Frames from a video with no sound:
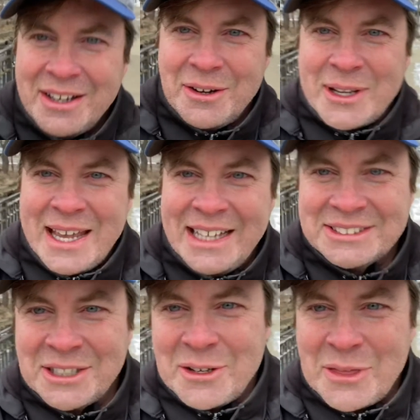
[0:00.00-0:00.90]
Okay,
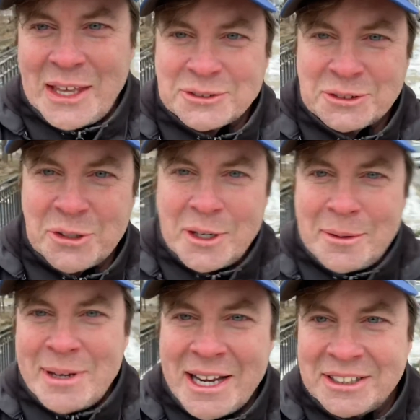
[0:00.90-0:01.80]
so thanks for
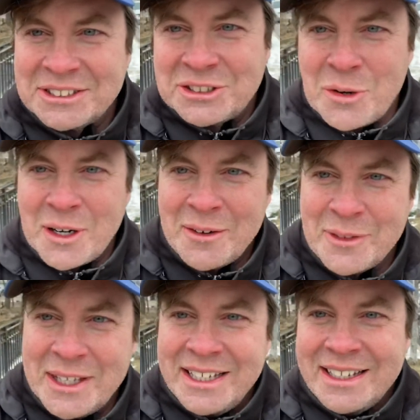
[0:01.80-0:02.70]
joining me on this tour
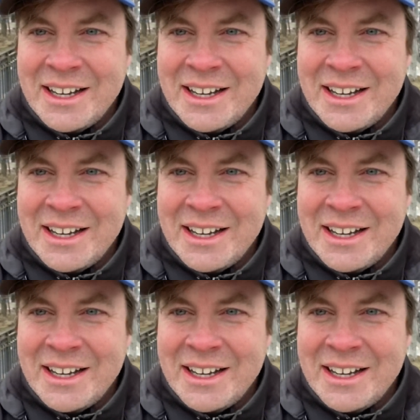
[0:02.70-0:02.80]
of the